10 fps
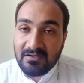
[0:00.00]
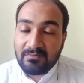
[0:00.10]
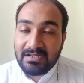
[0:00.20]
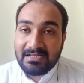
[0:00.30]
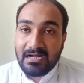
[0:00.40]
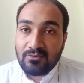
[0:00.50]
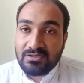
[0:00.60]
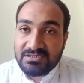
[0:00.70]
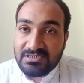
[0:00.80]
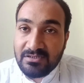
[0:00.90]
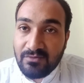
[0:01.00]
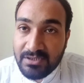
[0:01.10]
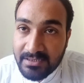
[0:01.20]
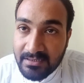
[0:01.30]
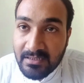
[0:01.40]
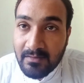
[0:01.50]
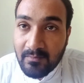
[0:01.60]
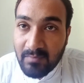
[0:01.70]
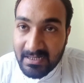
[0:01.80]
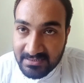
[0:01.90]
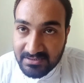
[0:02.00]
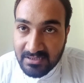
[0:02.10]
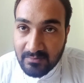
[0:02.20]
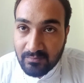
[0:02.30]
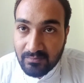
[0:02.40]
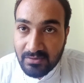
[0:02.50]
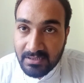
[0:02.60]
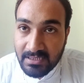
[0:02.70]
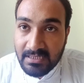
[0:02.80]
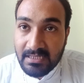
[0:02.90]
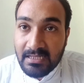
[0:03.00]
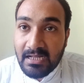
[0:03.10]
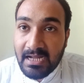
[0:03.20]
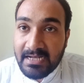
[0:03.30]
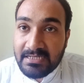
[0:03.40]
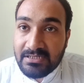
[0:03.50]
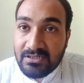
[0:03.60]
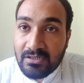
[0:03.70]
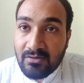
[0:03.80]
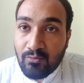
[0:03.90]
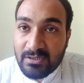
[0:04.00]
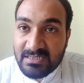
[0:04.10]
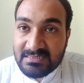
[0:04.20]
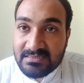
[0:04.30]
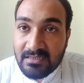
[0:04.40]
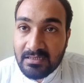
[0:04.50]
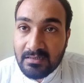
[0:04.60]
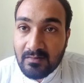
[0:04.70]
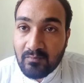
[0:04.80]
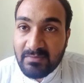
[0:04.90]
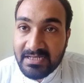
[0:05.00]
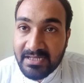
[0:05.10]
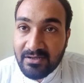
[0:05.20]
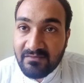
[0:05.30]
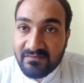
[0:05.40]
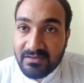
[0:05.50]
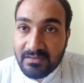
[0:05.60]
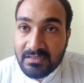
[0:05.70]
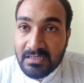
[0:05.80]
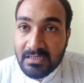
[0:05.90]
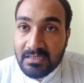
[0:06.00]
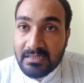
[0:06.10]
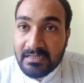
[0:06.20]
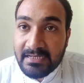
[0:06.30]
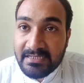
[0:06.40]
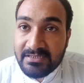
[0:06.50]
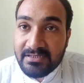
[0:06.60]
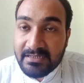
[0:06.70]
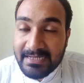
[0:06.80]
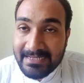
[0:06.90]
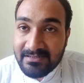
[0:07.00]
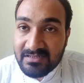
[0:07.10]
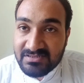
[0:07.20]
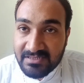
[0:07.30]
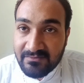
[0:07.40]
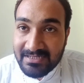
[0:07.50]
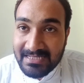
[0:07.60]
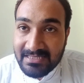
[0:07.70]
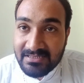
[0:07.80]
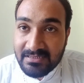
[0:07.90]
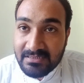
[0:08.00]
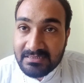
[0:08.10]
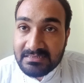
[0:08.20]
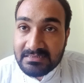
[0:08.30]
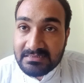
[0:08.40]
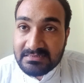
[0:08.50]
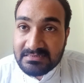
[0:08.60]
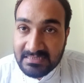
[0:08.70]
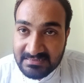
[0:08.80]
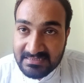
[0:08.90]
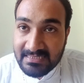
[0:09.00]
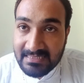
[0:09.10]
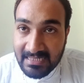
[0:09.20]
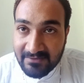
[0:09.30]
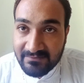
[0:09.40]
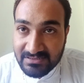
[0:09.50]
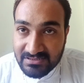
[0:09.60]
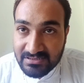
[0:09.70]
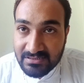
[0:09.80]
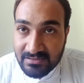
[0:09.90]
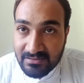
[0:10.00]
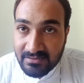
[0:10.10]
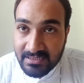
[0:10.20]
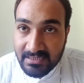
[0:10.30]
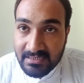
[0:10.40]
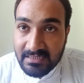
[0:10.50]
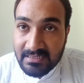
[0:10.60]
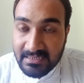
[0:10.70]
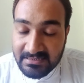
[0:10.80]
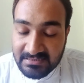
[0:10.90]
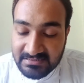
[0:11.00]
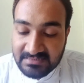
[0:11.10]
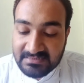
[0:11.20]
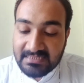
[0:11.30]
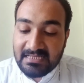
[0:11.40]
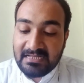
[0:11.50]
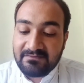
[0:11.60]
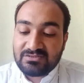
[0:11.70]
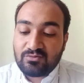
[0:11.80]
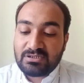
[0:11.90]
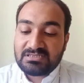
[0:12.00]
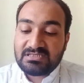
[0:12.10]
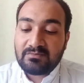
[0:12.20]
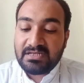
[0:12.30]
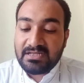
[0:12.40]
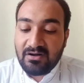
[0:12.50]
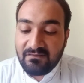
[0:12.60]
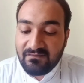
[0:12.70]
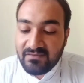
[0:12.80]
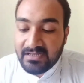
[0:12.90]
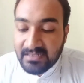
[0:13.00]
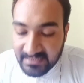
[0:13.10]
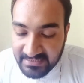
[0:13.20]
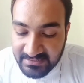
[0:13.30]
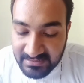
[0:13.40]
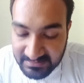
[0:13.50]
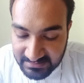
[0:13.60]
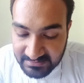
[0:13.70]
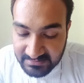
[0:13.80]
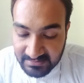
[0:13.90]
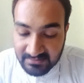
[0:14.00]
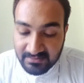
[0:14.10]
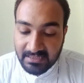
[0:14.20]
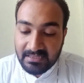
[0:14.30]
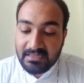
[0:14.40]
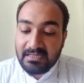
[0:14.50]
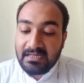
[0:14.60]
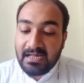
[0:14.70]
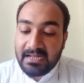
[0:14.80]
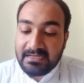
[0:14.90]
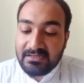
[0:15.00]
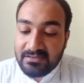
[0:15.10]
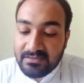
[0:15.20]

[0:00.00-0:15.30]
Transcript: and how does the word Bharat come. Okay, and what is the meaning of the Indus river in the Sanskrit language. Okay, in the Sanskrit language, what is the meaning of Indus. Okay, and